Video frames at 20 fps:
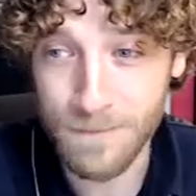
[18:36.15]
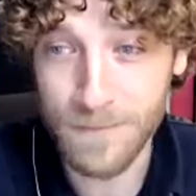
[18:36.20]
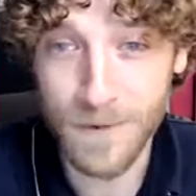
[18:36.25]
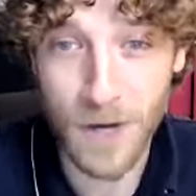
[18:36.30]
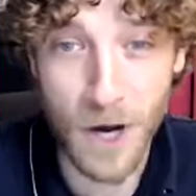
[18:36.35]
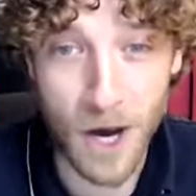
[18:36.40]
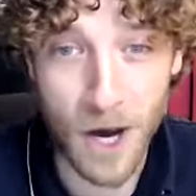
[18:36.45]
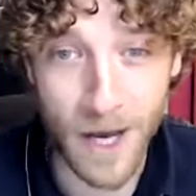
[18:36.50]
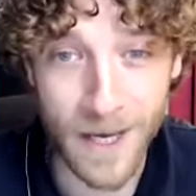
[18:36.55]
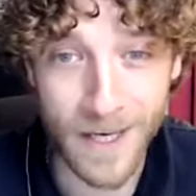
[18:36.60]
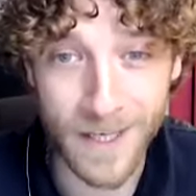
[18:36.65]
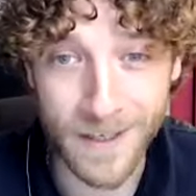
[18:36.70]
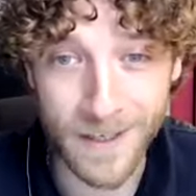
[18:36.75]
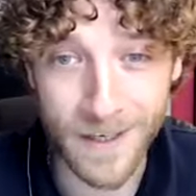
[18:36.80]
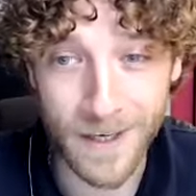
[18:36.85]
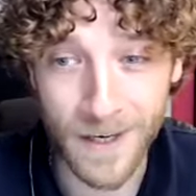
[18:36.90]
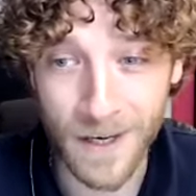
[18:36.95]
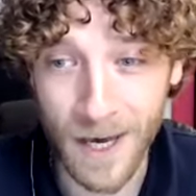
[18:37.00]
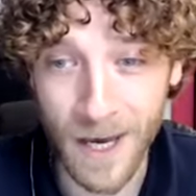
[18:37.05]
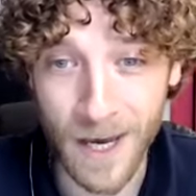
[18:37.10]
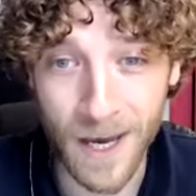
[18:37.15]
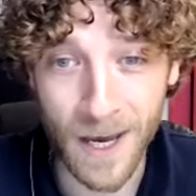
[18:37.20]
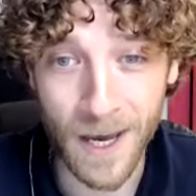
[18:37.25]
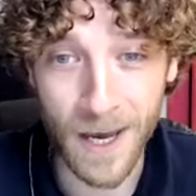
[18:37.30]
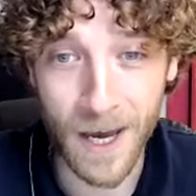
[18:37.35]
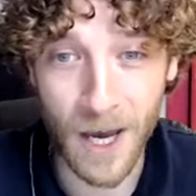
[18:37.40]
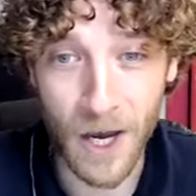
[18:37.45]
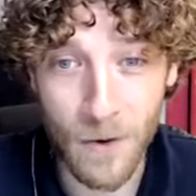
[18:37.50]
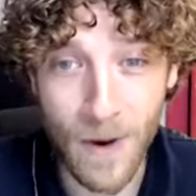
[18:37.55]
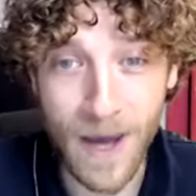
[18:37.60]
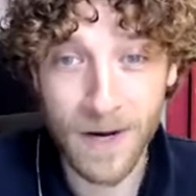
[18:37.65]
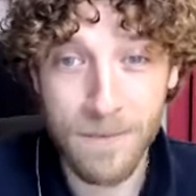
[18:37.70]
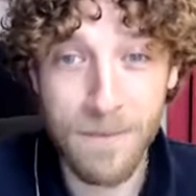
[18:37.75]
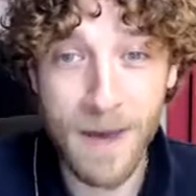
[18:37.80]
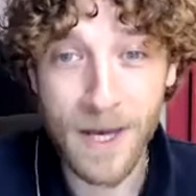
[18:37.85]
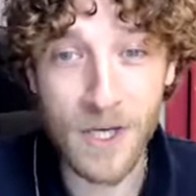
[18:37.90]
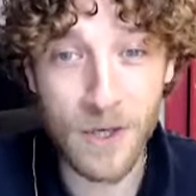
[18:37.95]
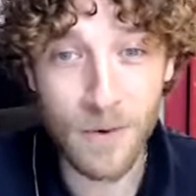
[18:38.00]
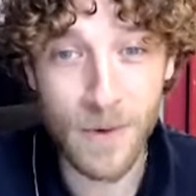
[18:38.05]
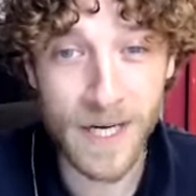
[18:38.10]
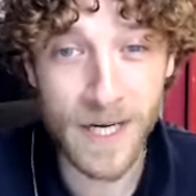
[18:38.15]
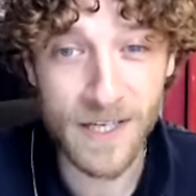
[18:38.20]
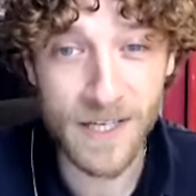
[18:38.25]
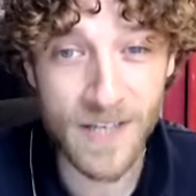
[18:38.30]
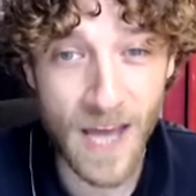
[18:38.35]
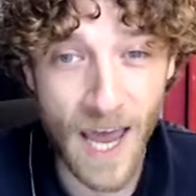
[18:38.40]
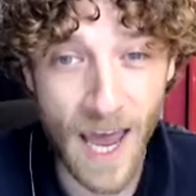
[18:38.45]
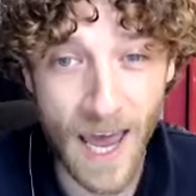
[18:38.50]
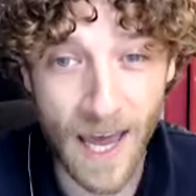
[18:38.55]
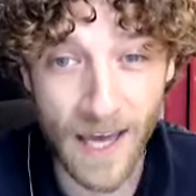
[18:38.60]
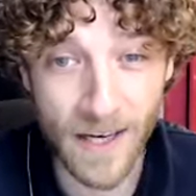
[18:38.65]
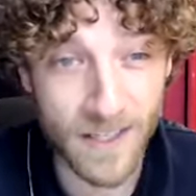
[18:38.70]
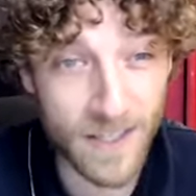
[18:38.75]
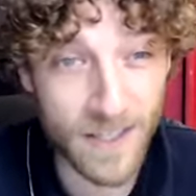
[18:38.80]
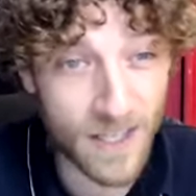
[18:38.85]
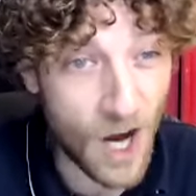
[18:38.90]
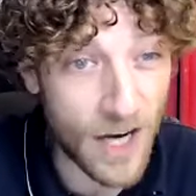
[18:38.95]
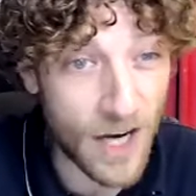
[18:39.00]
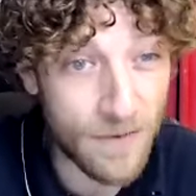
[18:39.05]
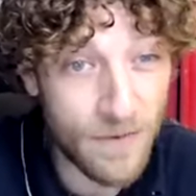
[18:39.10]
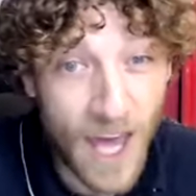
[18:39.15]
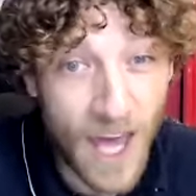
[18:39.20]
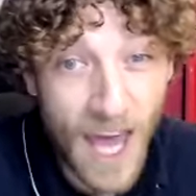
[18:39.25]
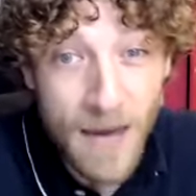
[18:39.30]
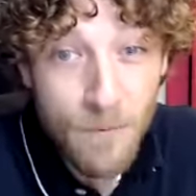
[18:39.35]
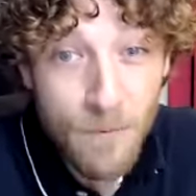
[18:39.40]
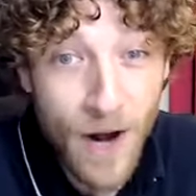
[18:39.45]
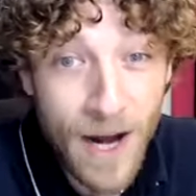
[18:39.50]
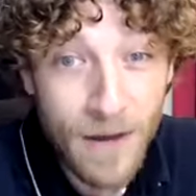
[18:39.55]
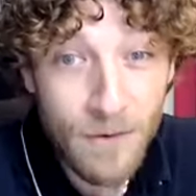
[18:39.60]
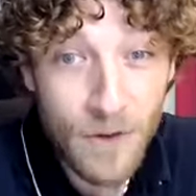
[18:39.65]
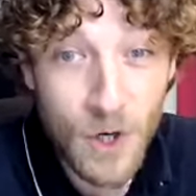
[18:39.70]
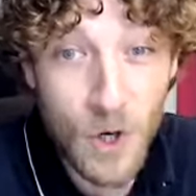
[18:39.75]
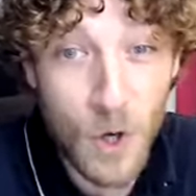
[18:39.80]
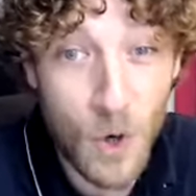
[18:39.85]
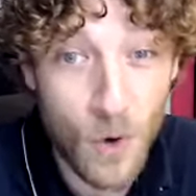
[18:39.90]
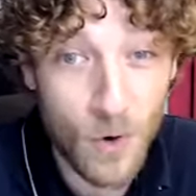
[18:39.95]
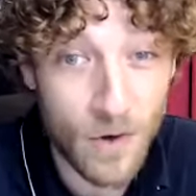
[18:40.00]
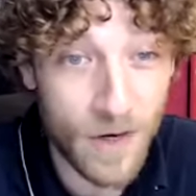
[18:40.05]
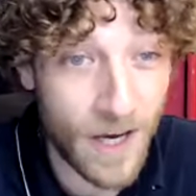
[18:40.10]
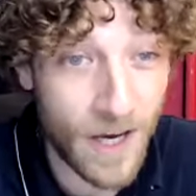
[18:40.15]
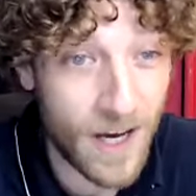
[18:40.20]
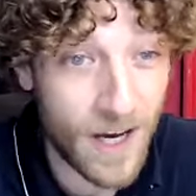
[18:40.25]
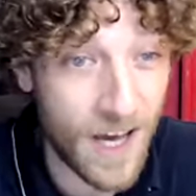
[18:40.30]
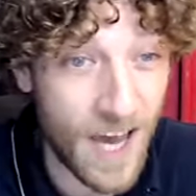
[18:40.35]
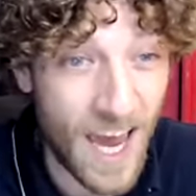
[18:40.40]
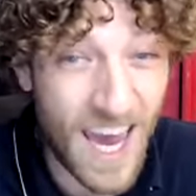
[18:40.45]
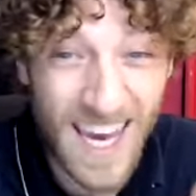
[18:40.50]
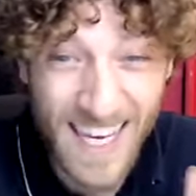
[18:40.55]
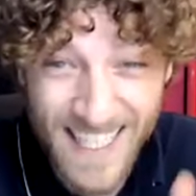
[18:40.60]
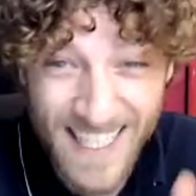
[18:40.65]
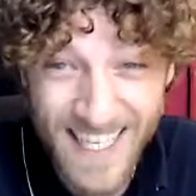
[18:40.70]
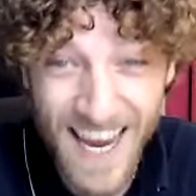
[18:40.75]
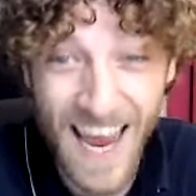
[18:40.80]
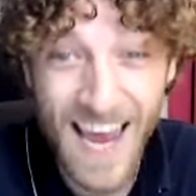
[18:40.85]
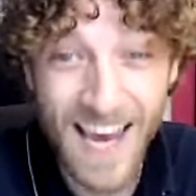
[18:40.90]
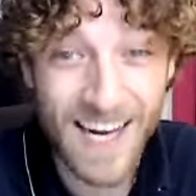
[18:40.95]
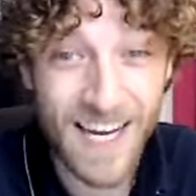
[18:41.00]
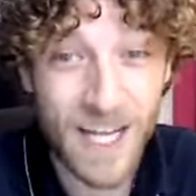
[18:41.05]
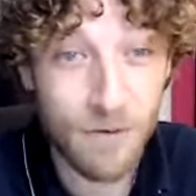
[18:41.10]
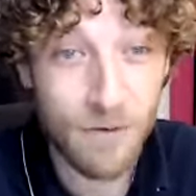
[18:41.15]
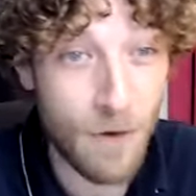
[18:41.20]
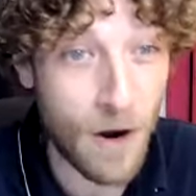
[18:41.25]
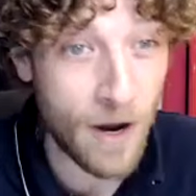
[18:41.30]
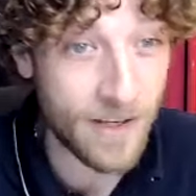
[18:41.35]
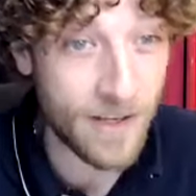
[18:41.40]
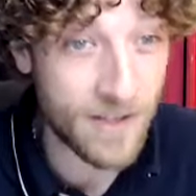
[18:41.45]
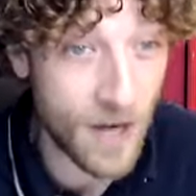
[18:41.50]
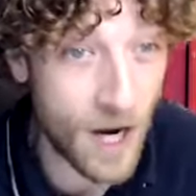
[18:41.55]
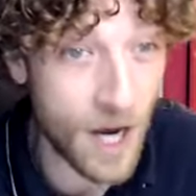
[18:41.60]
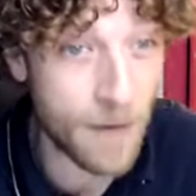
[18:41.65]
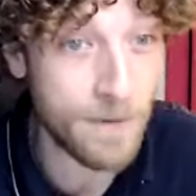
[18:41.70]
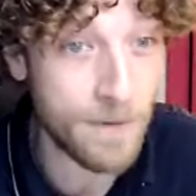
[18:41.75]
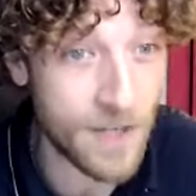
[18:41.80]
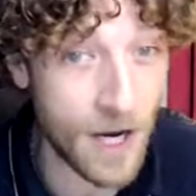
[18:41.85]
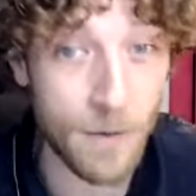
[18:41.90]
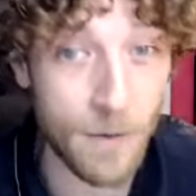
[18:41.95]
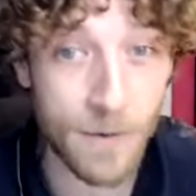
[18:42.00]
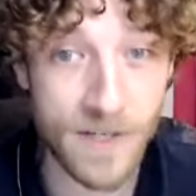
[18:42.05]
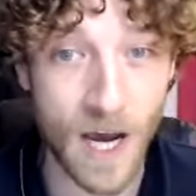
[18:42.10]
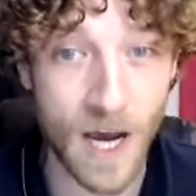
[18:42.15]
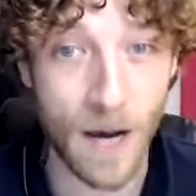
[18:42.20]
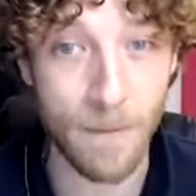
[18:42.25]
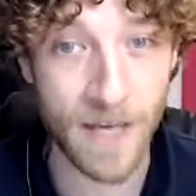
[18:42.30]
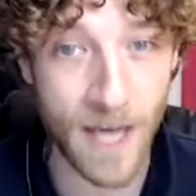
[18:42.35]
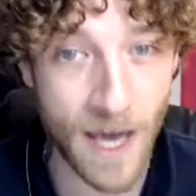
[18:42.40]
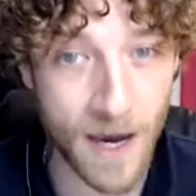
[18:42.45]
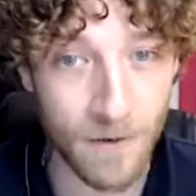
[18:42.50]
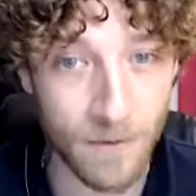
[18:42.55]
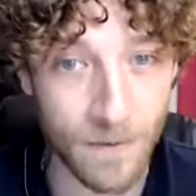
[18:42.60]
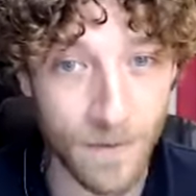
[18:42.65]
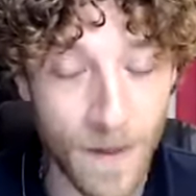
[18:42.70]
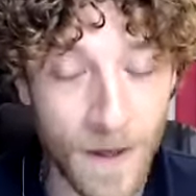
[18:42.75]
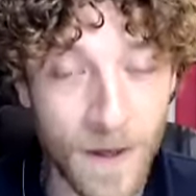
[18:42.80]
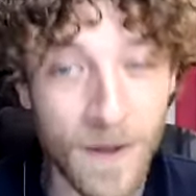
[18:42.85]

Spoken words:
guy who had a menu in his hand kind of came around the corner at exactly the right time as I was coming out.